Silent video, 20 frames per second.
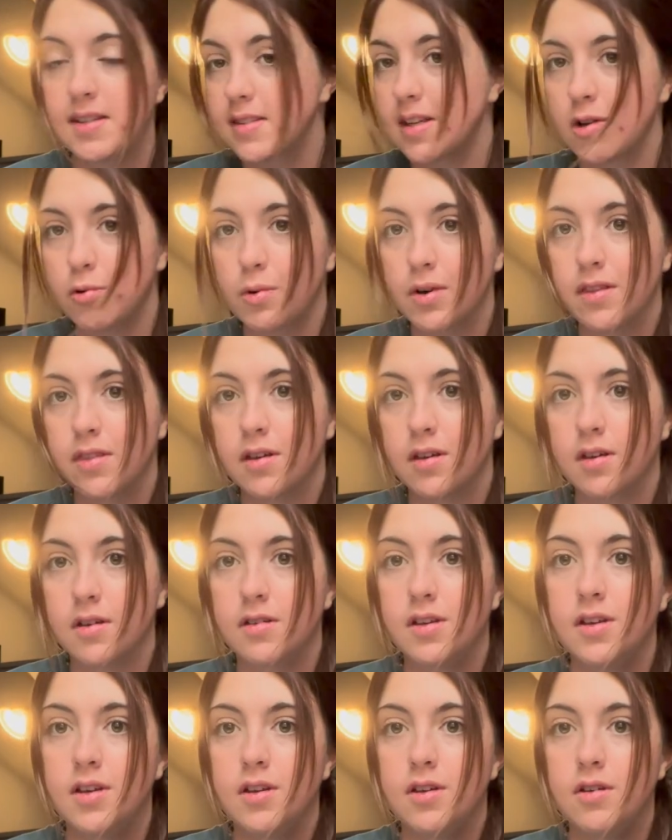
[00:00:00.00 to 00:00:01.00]
like one of
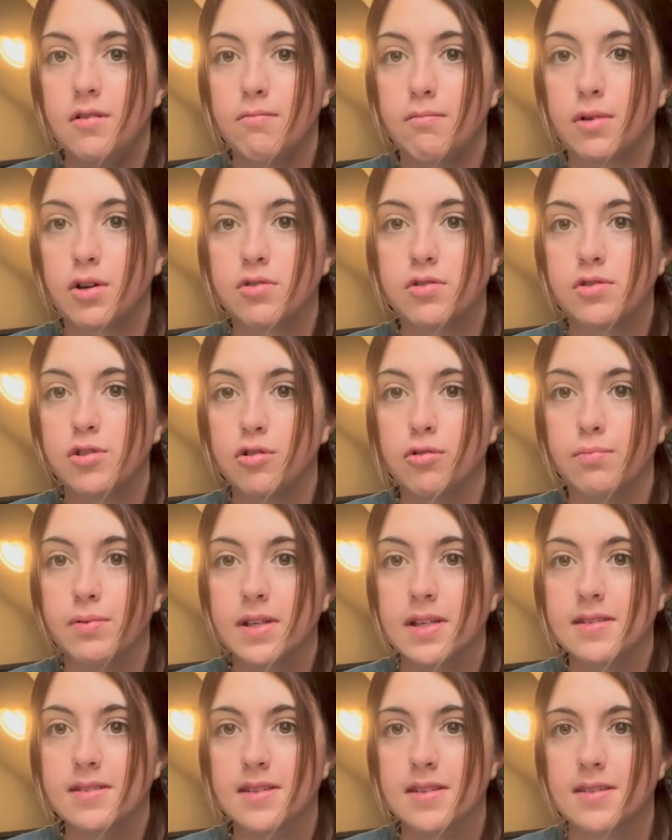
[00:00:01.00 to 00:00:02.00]
the most known
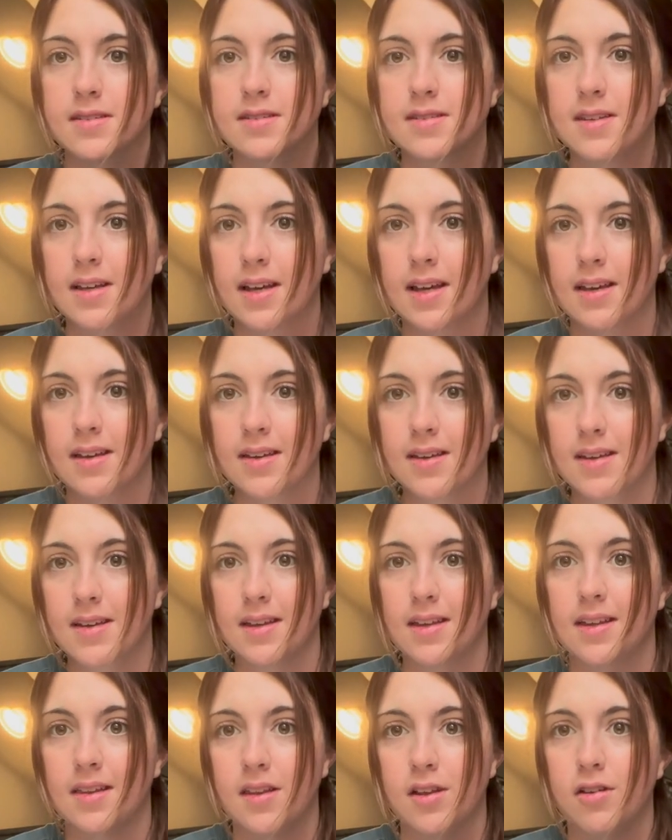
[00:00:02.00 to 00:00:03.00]
places like
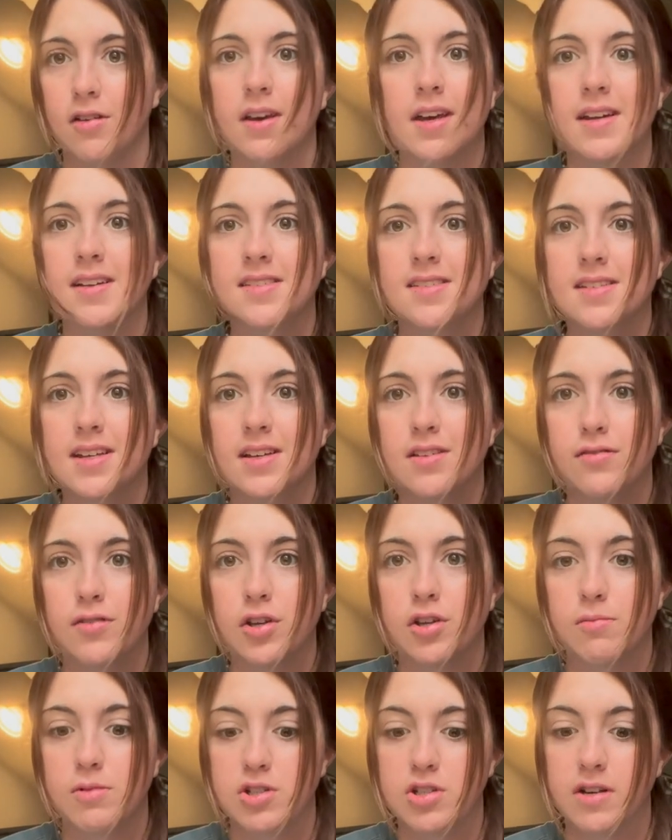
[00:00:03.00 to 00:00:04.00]
in the United States for
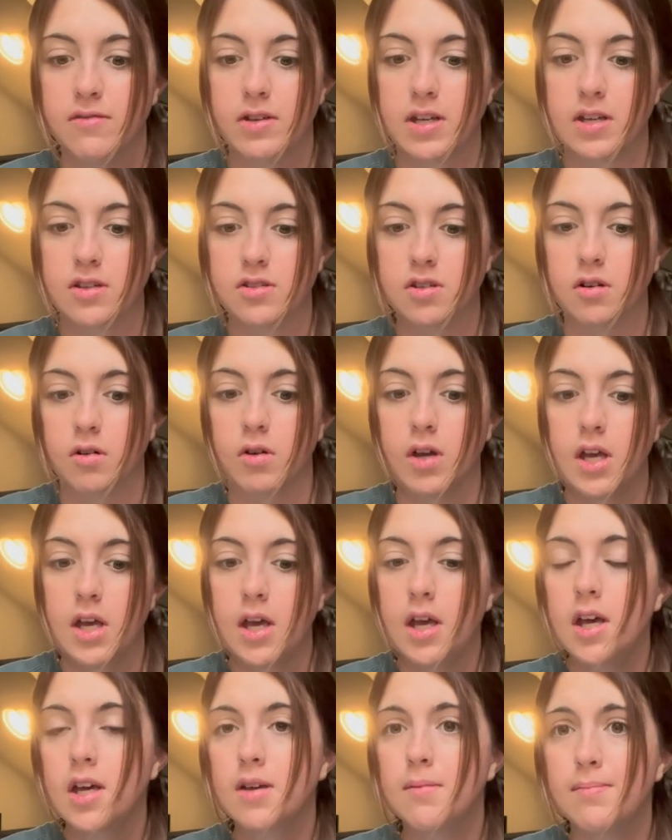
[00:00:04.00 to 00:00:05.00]
human trafficking. So
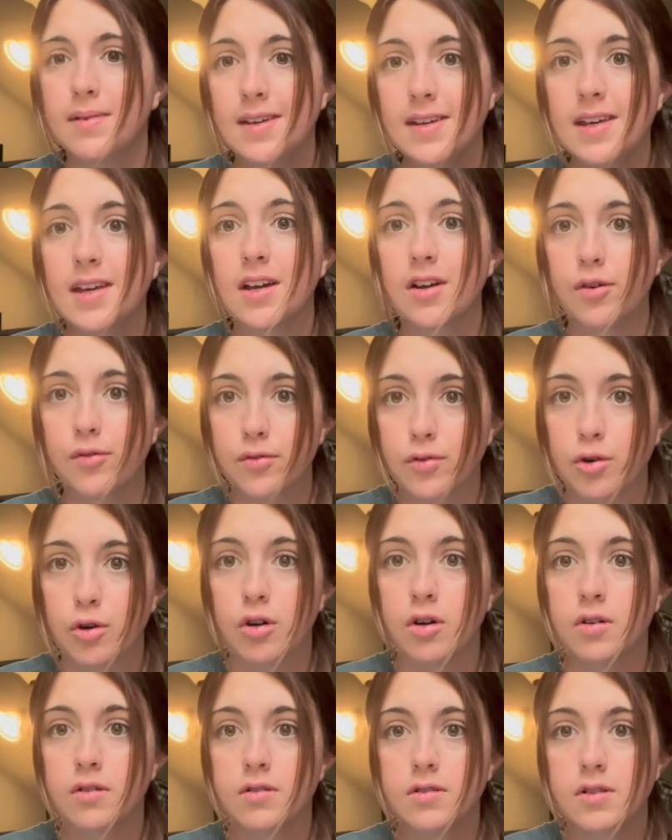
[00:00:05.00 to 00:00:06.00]
be
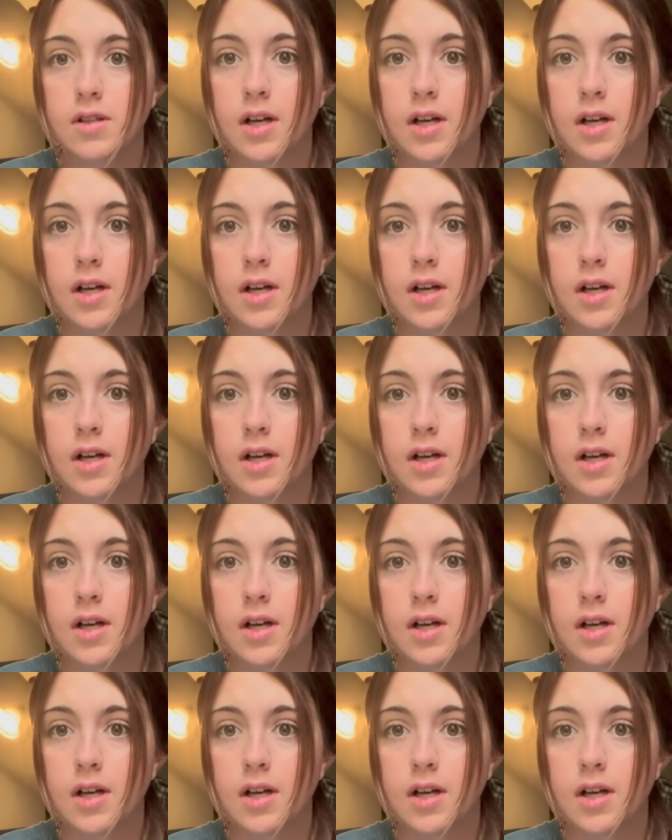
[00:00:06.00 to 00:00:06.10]
careful.